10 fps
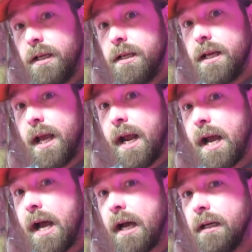
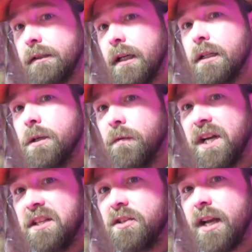yeah. Don't
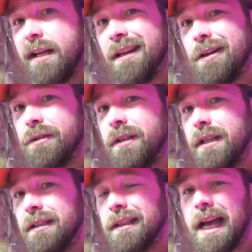forget to check out
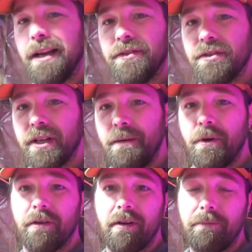the live
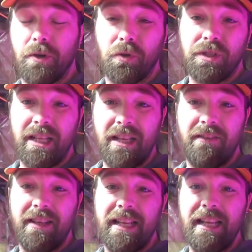stream on Revtos
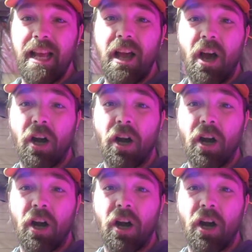TV,